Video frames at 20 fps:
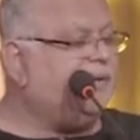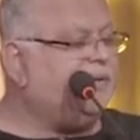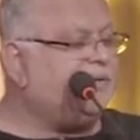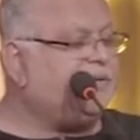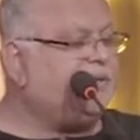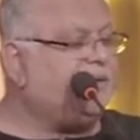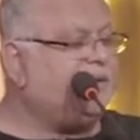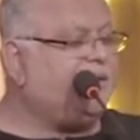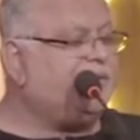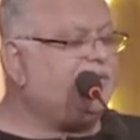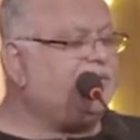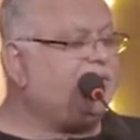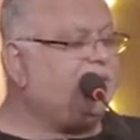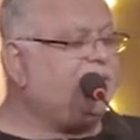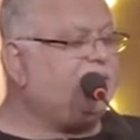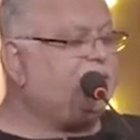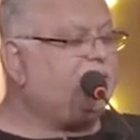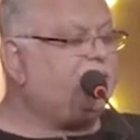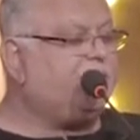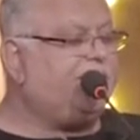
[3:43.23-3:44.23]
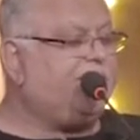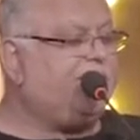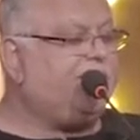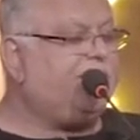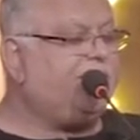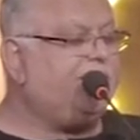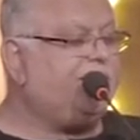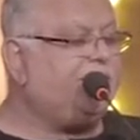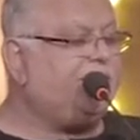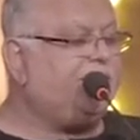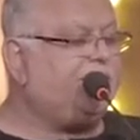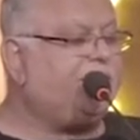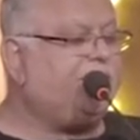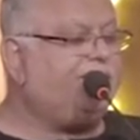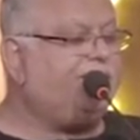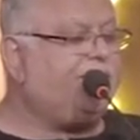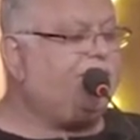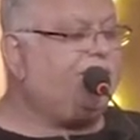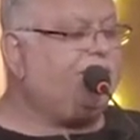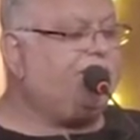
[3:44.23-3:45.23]
Sheena and Jay today, you've
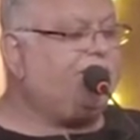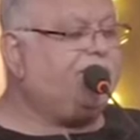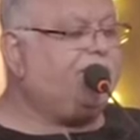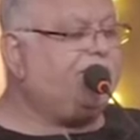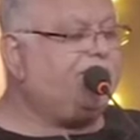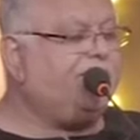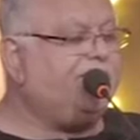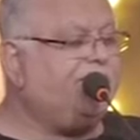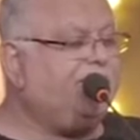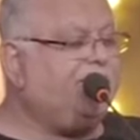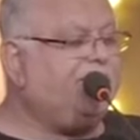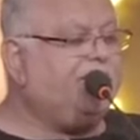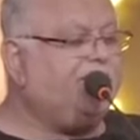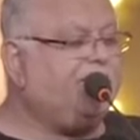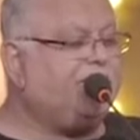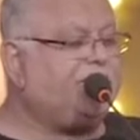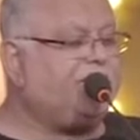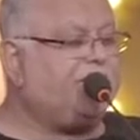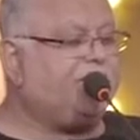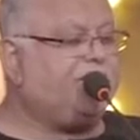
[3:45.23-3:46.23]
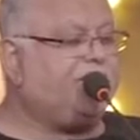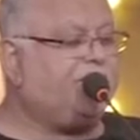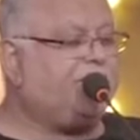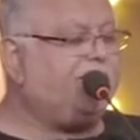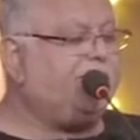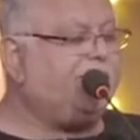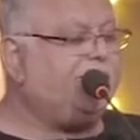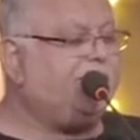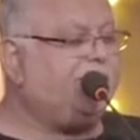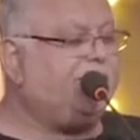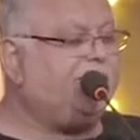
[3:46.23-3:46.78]
completed each other,